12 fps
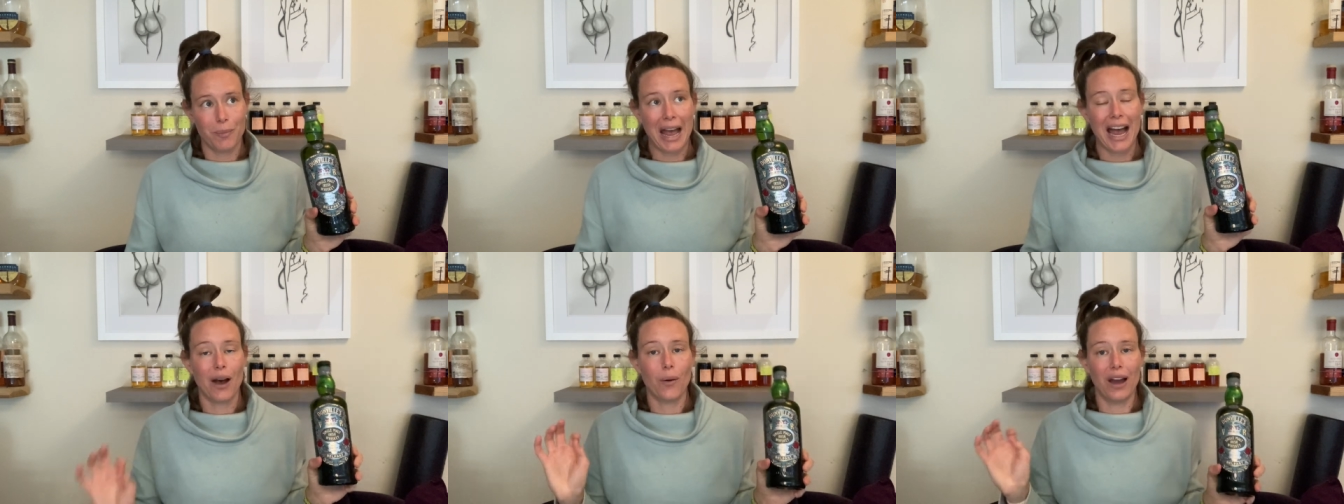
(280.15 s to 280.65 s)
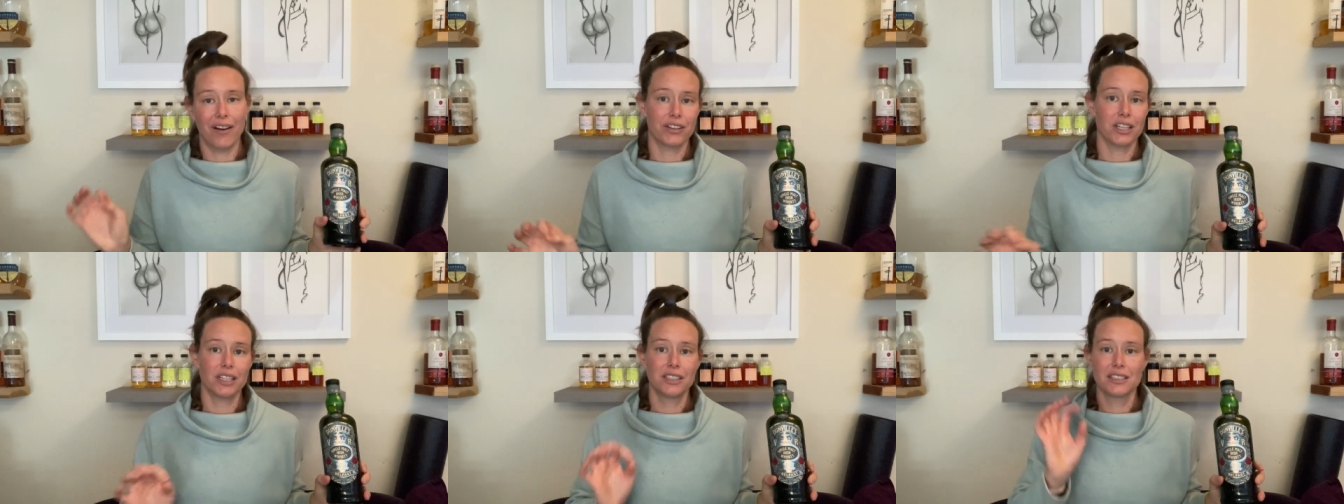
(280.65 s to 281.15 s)

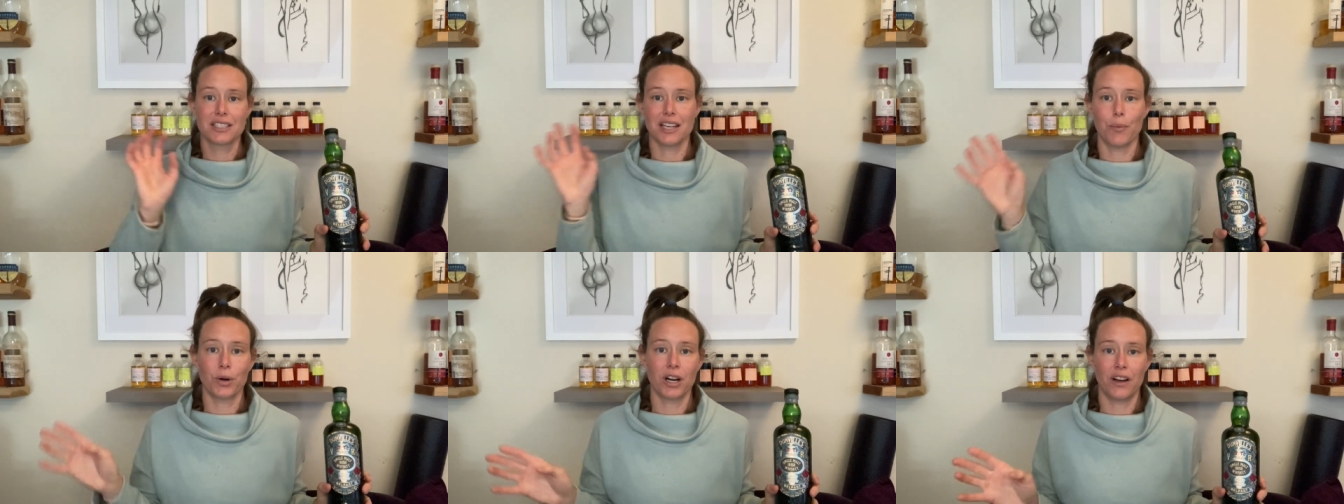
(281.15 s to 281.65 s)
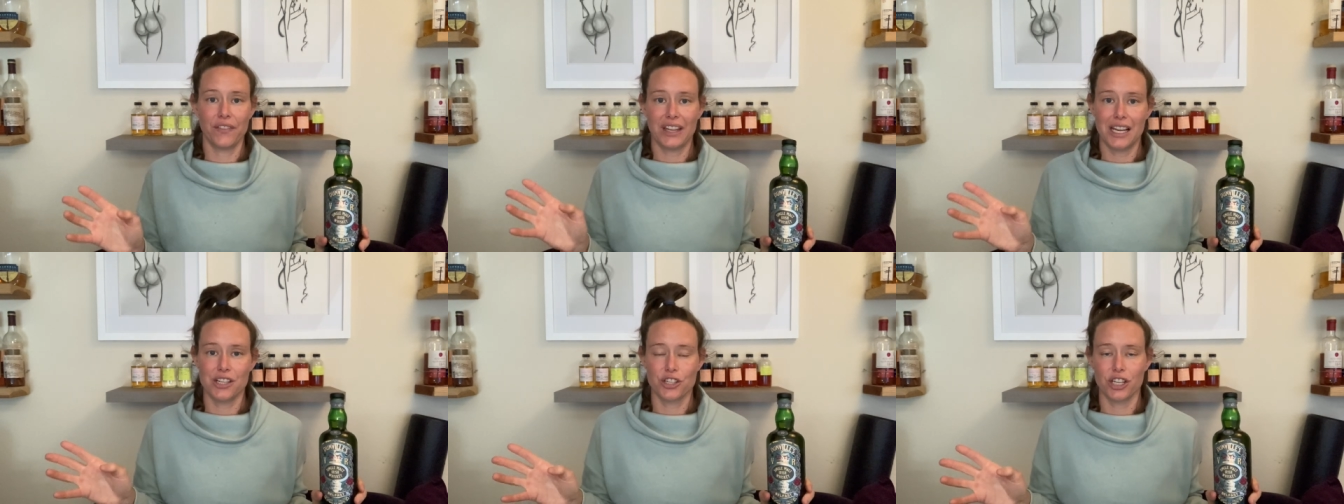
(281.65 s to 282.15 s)
However, somewhere on the
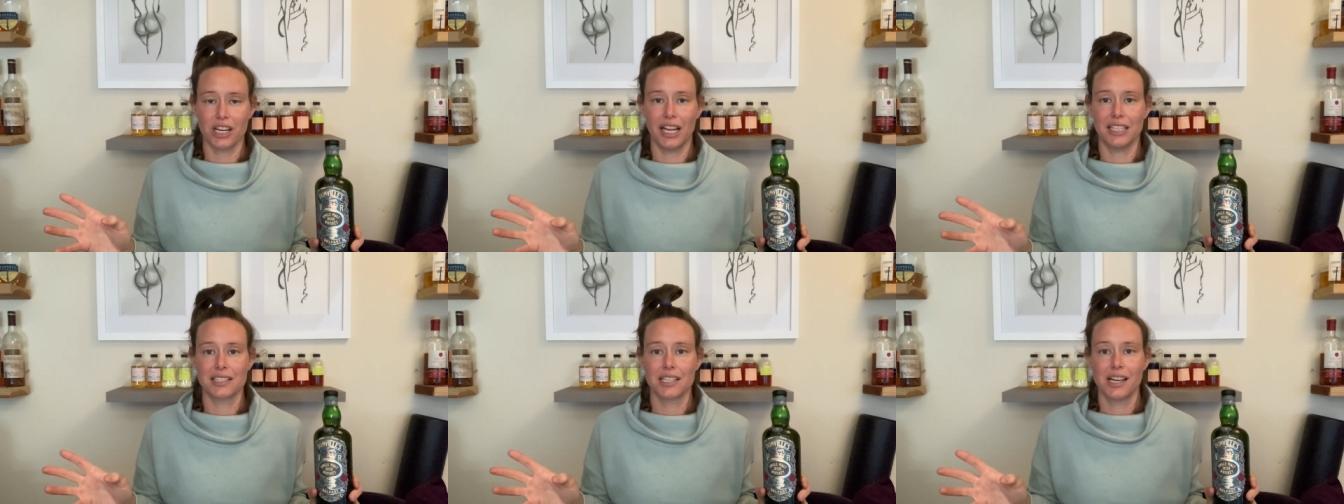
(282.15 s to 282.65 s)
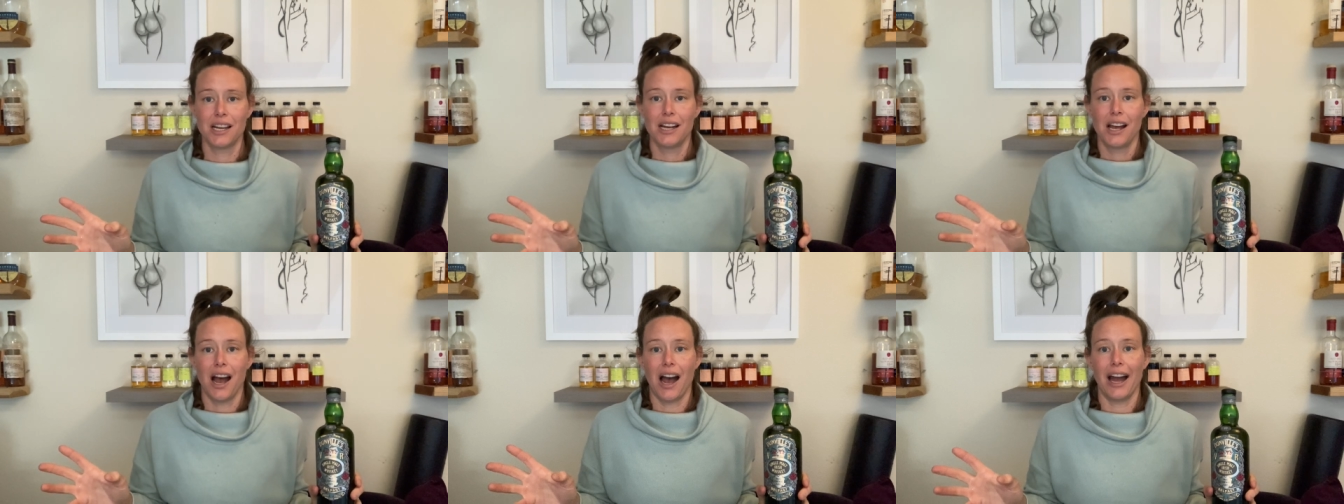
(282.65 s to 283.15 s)
internet,
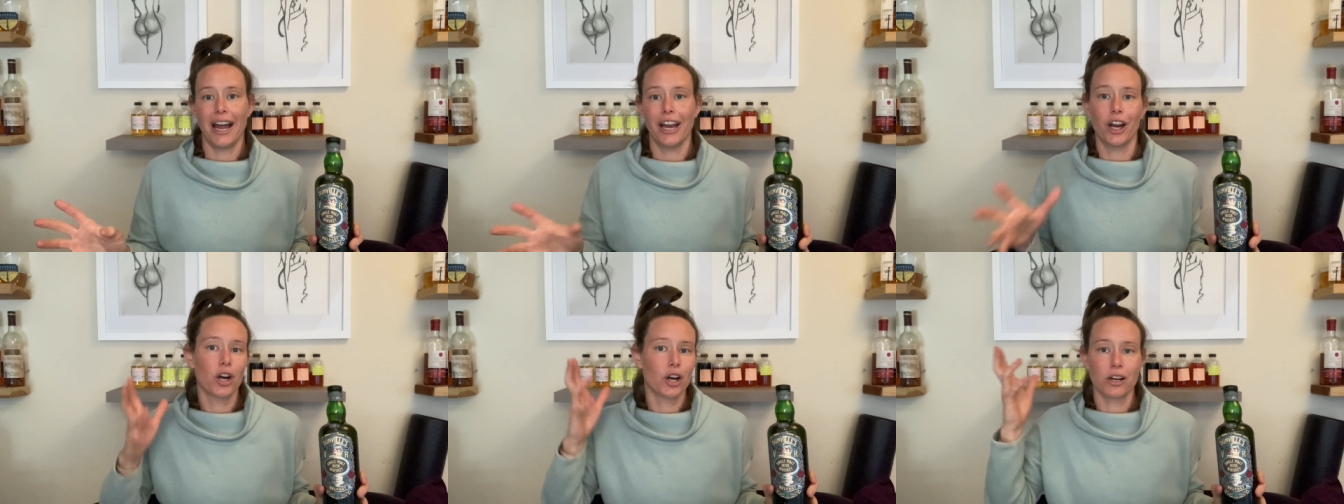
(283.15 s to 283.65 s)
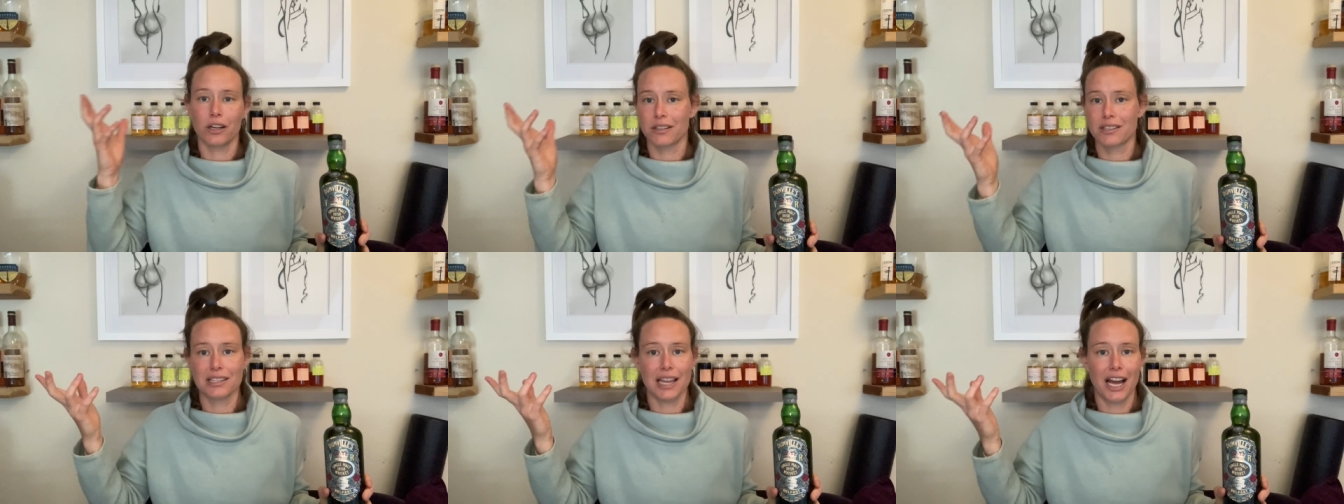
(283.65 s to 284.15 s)
I
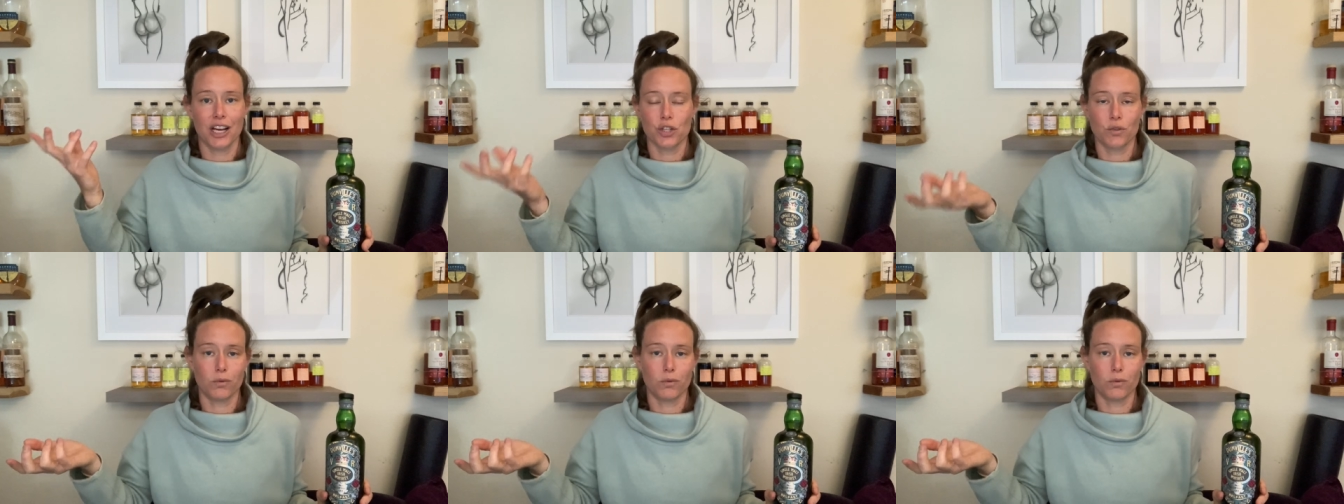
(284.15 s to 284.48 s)
heard slash